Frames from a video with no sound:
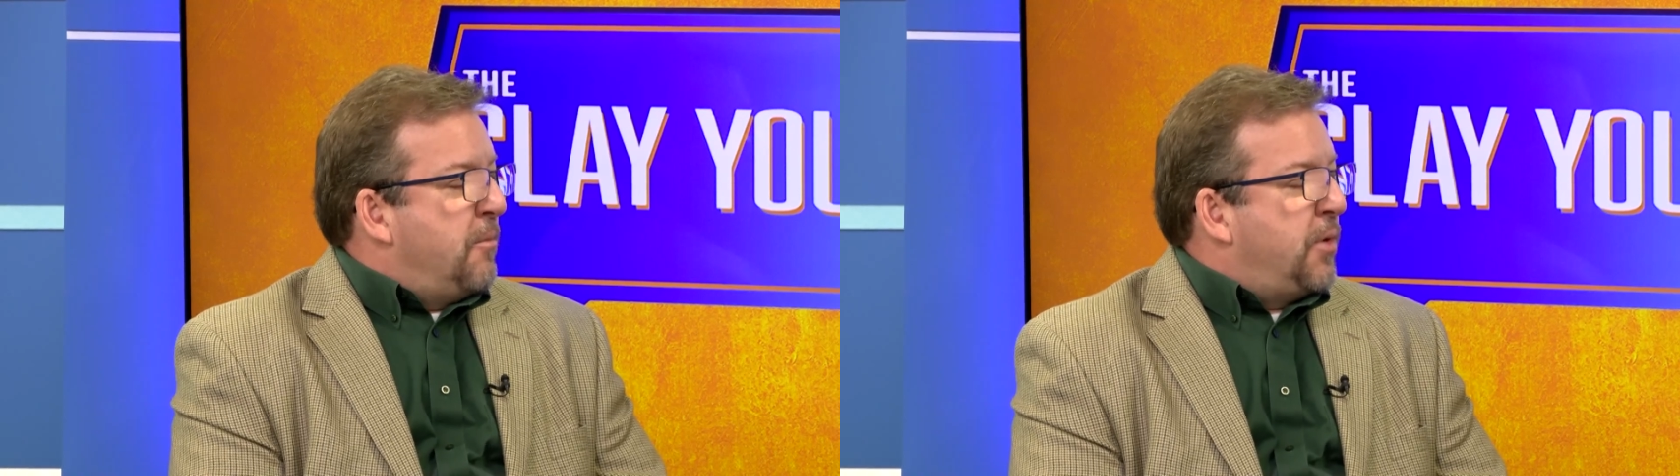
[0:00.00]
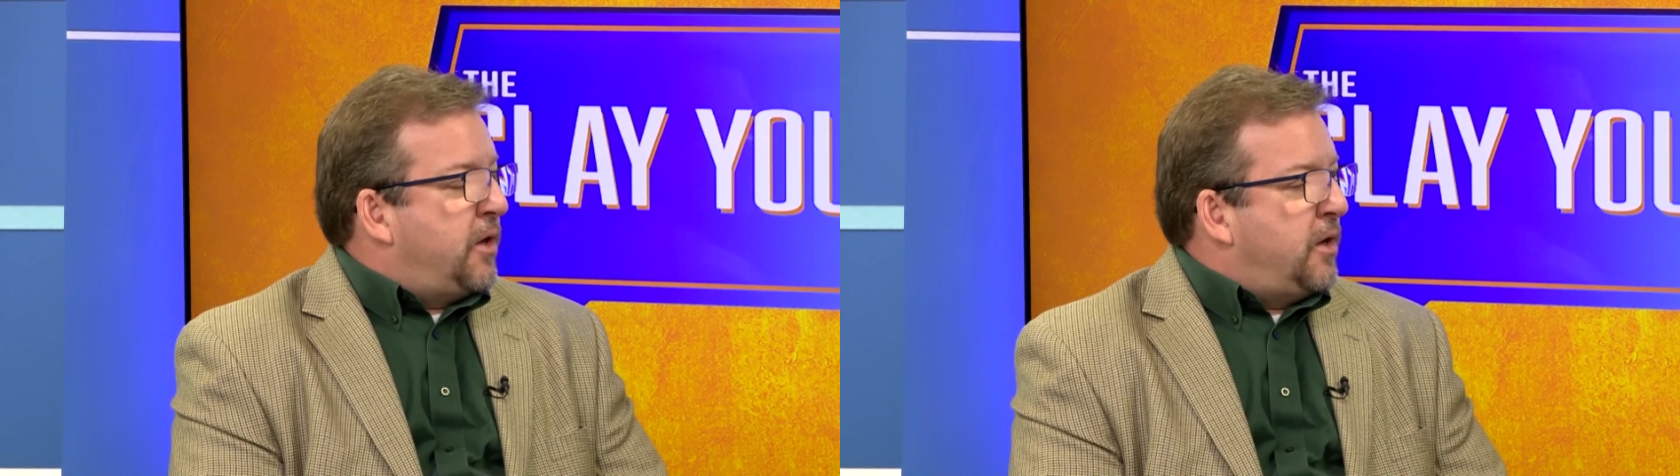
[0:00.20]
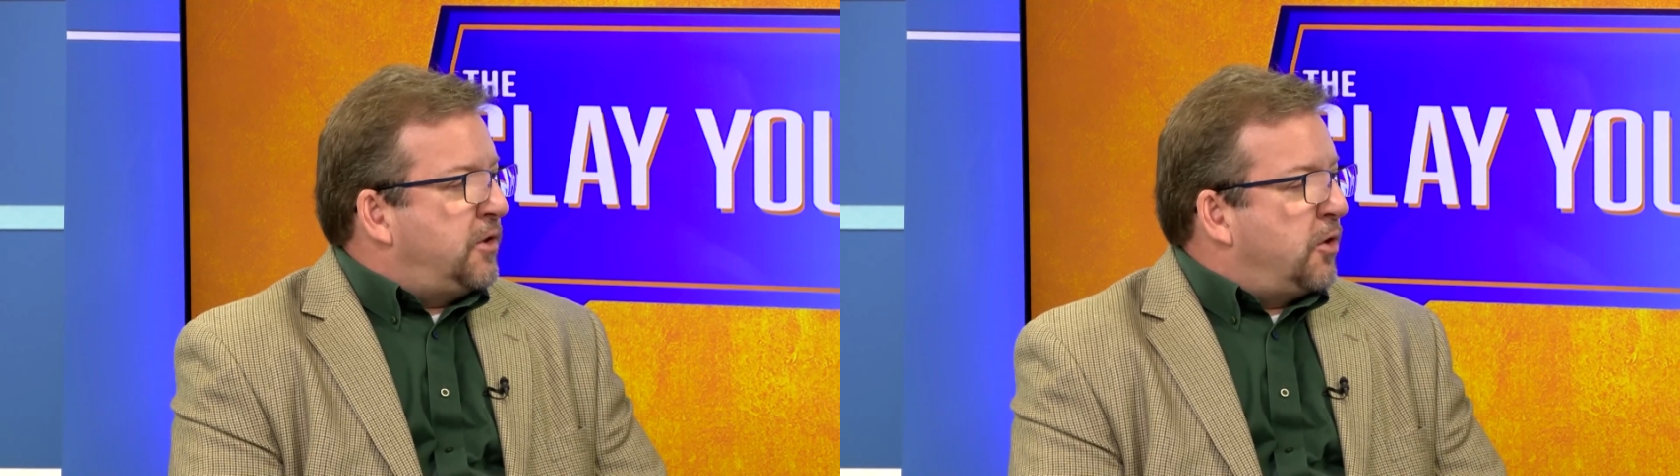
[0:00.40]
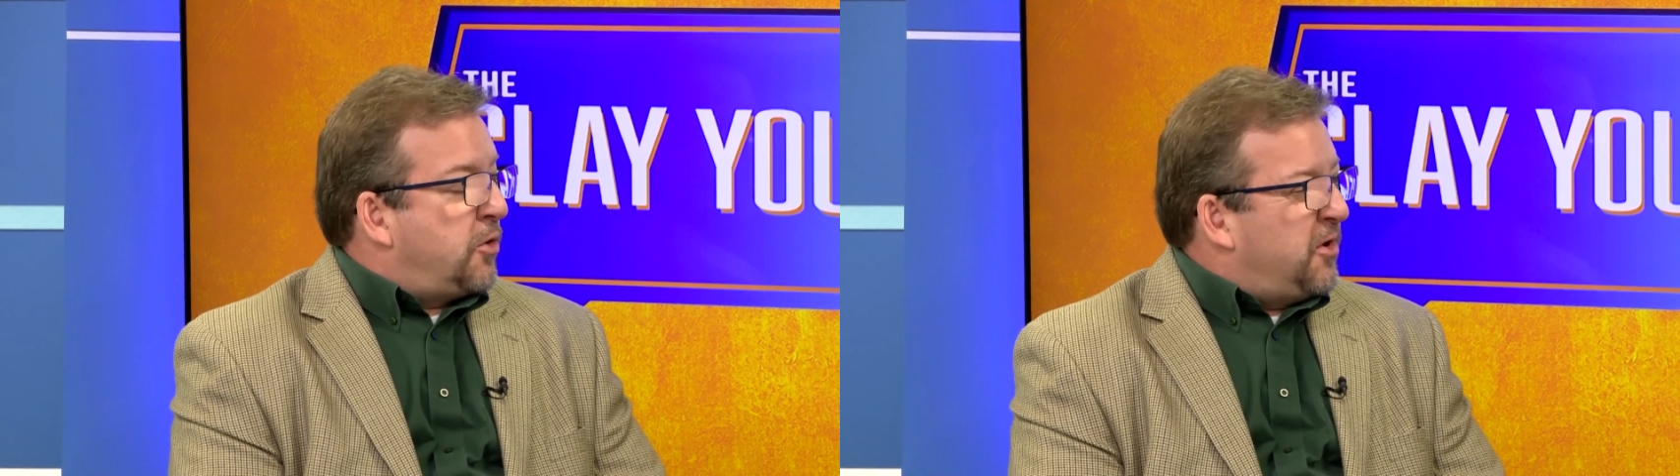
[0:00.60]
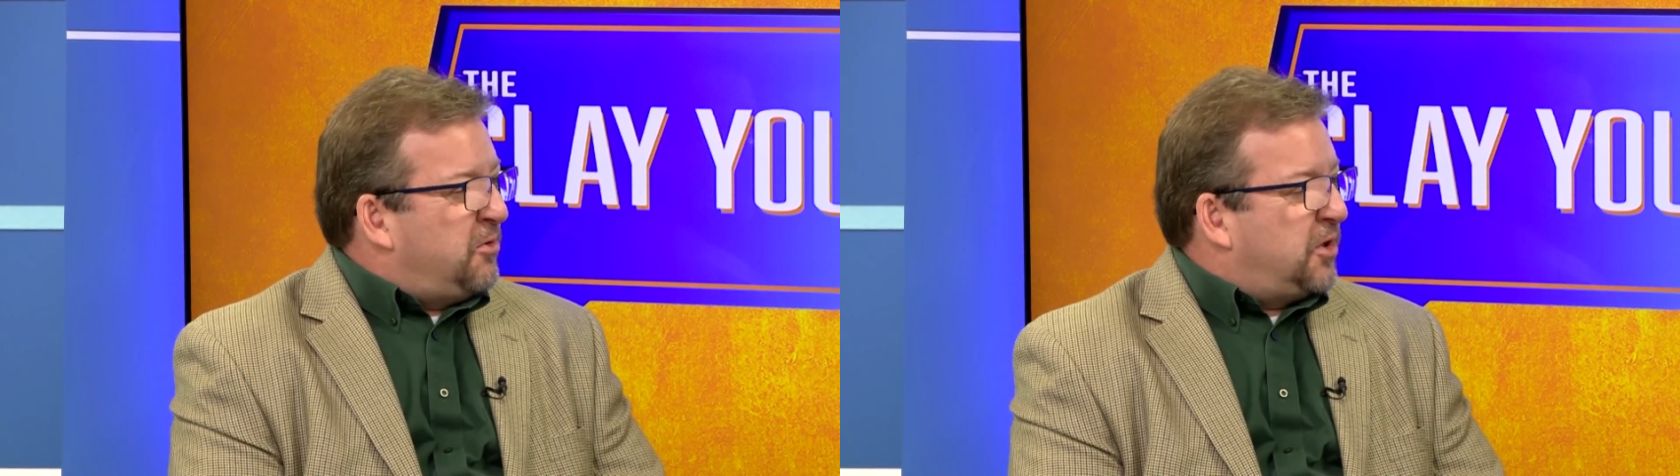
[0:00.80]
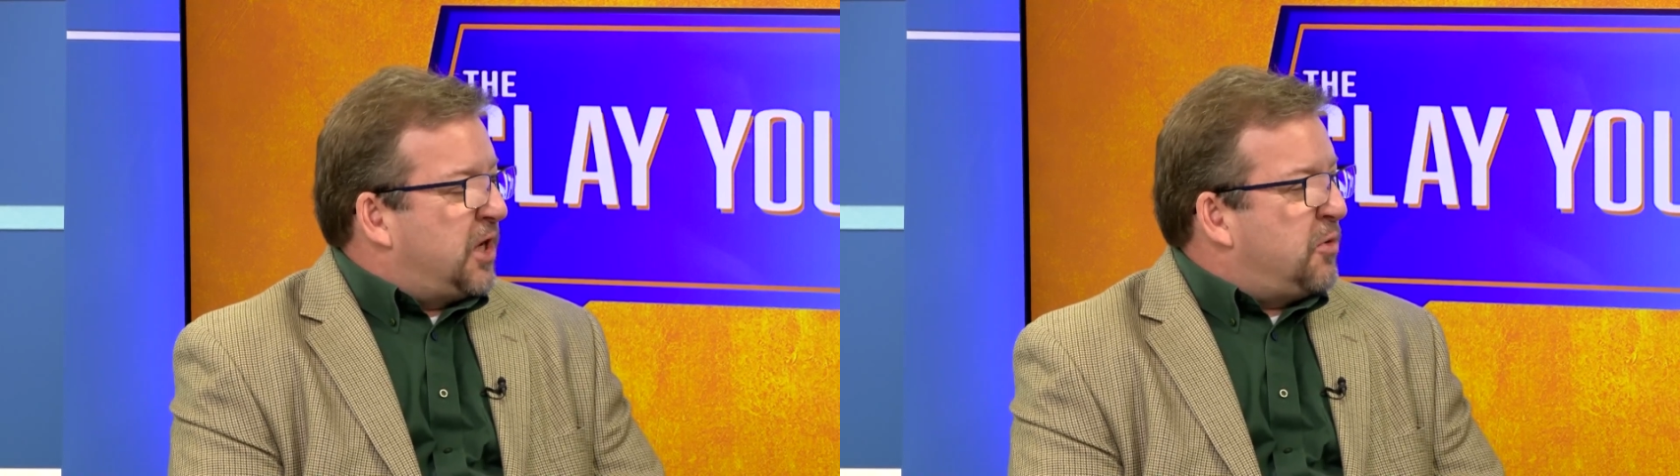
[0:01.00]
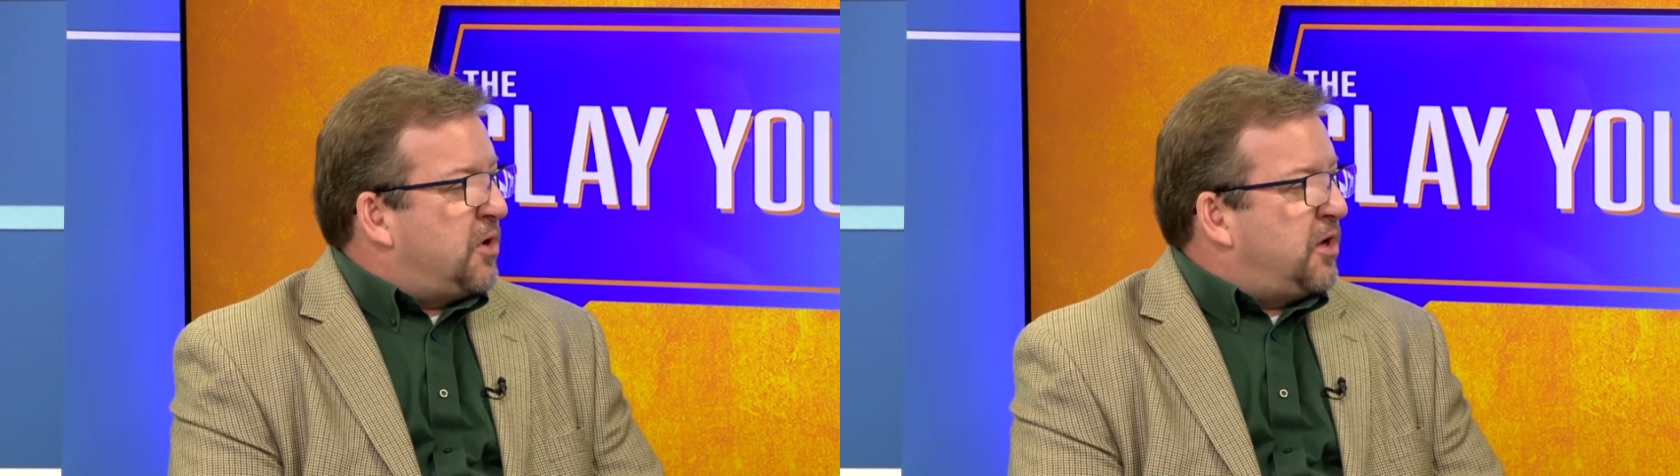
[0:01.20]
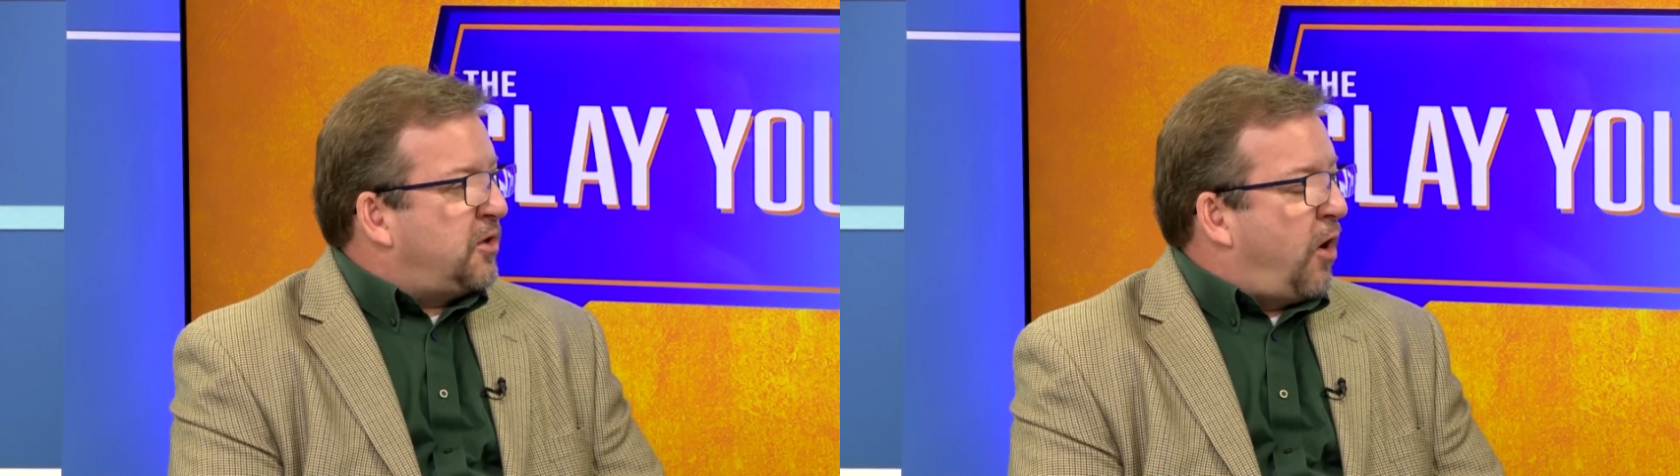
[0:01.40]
because the dirty little secret is